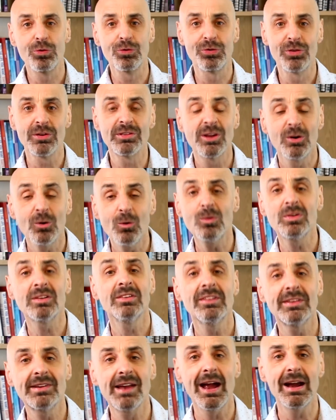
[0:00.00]
the tools and the
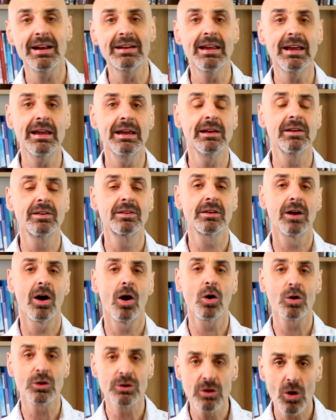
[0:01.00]
techniques
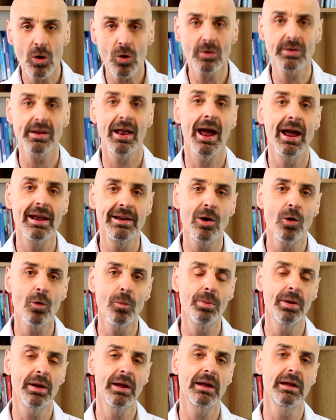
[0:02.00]
are not
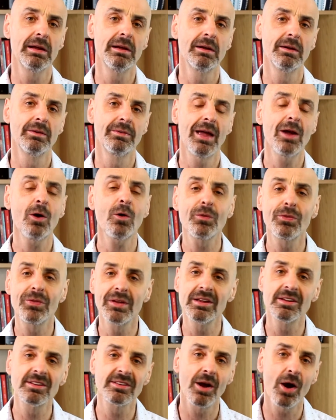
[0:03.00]
NLP. They are
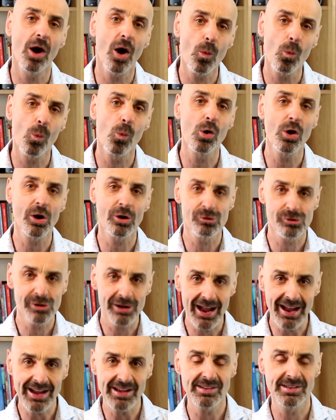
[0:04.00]
things that were
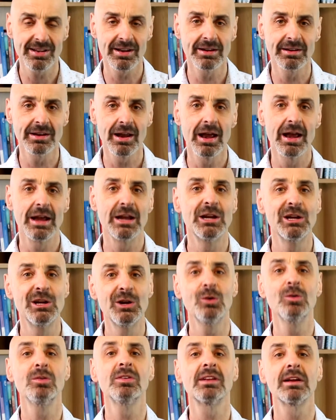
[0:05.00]
created
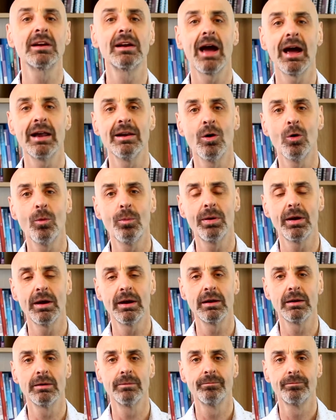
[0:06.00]
using NLP.
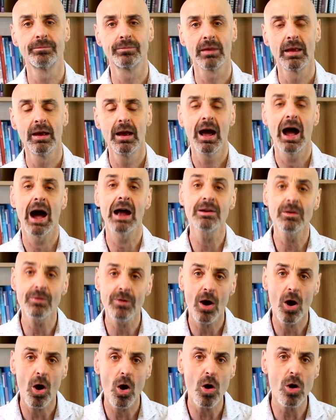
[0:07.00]
And at the
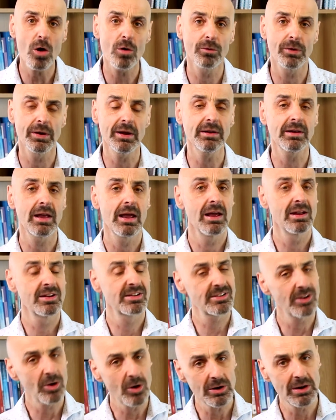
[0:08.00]
heart of it,
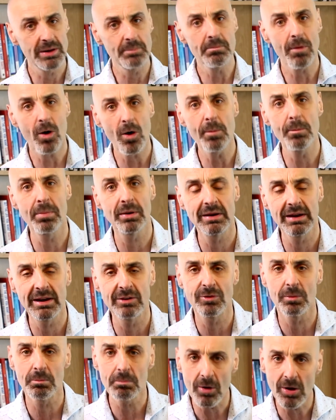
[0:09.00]
certainly my belief
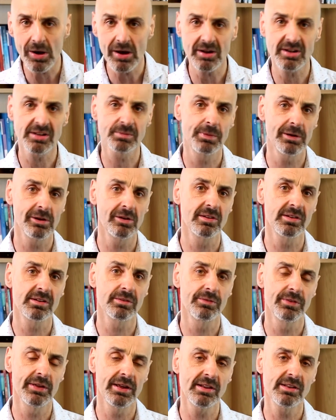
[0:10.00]
and my experience of
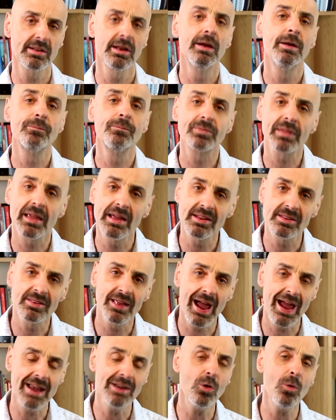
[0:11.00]
this is that
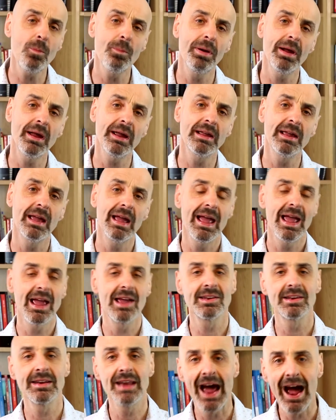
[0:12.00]
NLP is
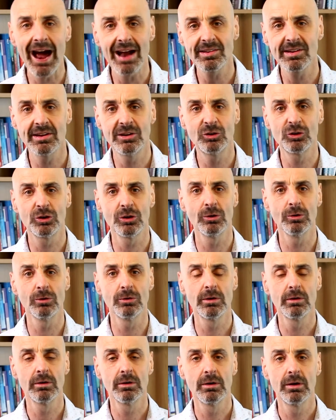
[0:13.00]
an attitude
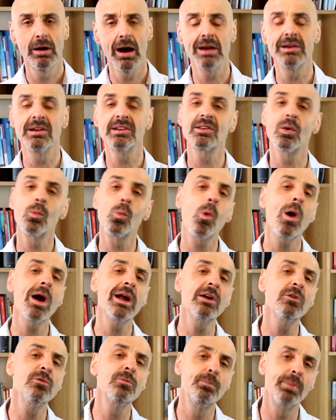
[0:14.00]
and it's a way
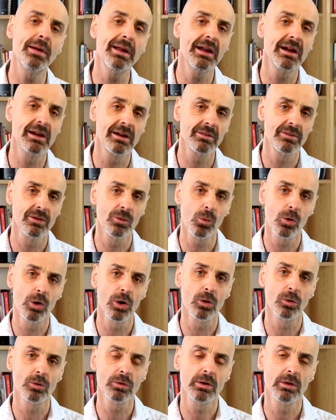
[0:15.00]
of being in the
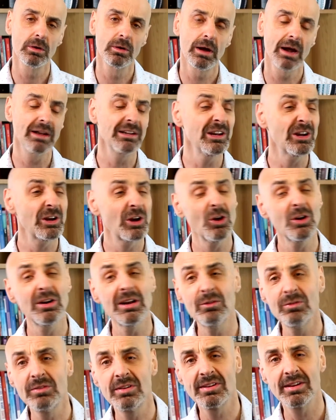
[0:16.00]
world. And you could
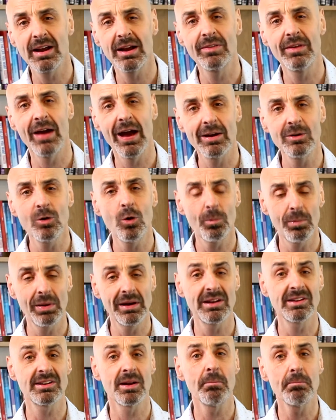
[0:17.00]
even say that NLP
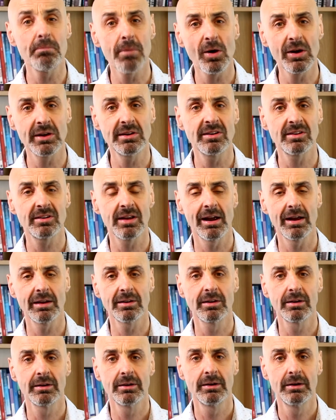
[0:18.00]
is a mindset.
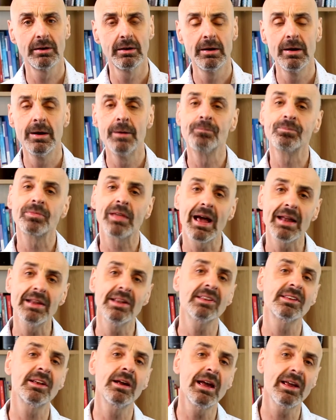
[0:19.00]
And
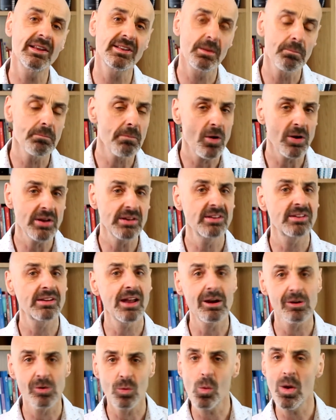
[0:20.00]
it's a
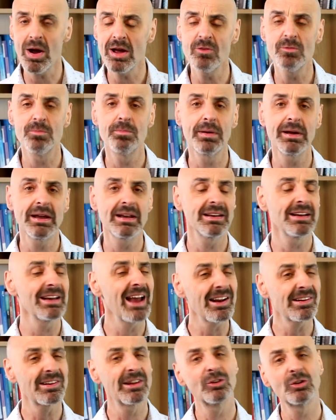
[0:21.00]
mindset, a way of being, an
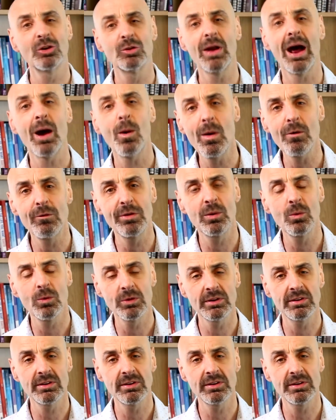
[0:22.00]
attitude, however you want to